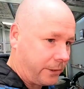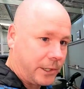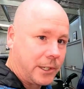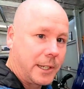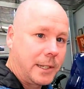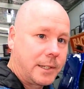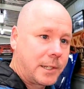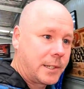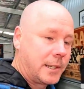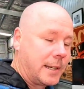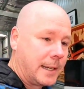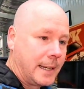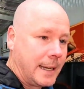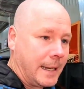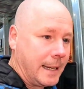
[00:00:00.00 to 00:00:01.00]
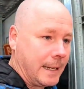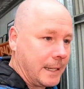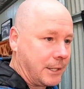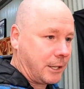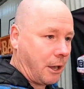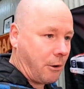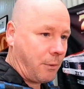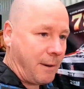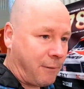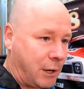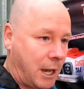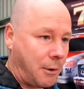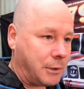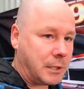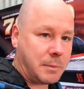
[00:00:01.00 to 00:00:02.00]
of the seats. So if we
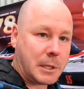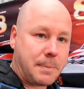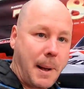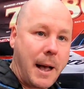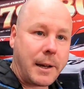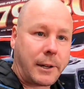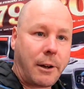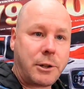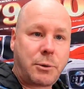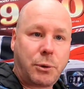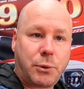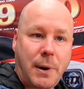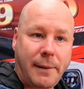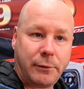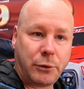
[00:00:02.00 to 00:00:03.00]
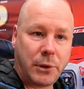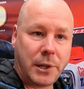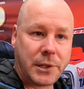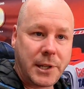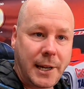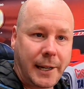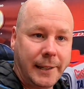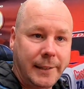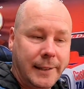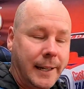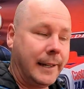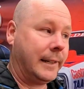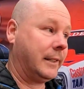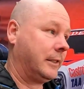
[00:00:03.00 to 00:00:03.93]
go with some Sparcos, which we'll have a look in a second,